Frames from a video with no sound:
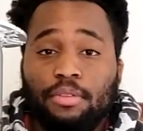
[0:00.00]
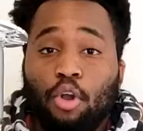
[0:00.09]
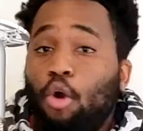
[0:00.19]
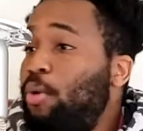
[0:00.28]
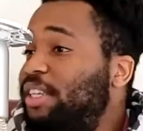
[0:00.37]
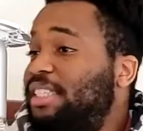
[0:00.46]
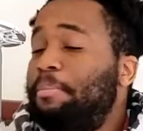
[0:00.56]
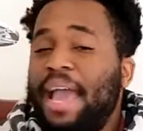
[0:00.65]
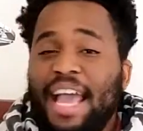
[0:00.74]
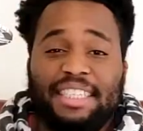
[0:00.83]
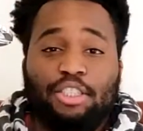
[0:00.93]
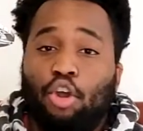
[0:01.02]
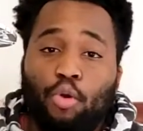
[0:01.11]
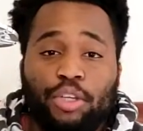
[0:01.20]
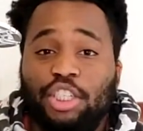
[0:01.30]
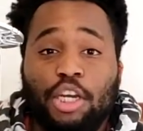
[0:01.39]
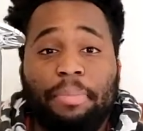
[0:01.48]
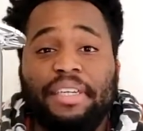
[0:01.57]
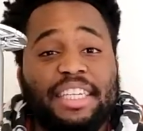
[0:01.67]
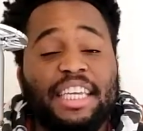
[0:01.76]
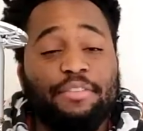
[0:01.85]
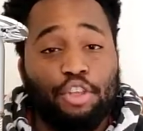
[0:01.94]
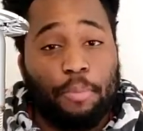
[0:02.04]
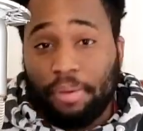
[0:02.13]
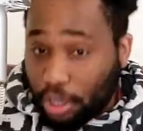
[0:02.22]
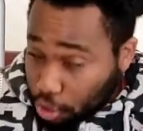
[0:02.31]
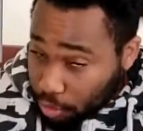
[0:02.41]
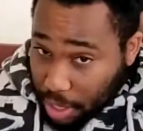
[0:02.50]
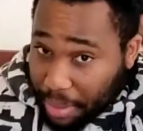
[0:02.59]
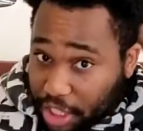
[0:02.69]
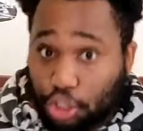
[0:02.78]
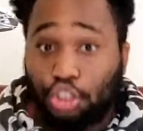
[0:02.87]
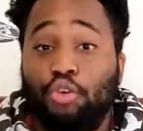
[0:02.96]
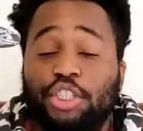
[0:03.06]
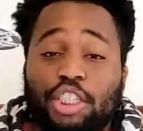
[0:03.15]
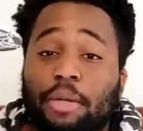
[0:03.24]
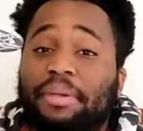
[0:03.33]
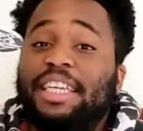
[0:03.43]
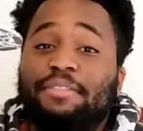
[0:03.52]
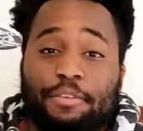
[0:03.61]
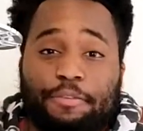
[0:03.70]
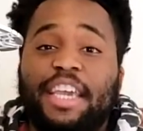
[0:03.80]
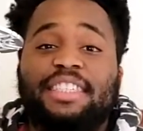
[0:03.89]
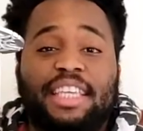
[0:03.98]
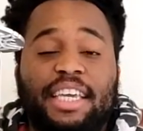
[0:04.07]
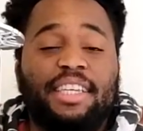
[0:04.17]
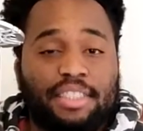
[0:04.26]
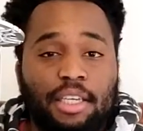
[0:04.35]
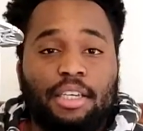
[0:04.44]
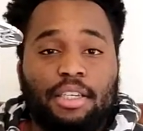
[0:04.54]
Always the masses are always going to believe, they'll plug you in the matrix. You're always going to believe the fake things.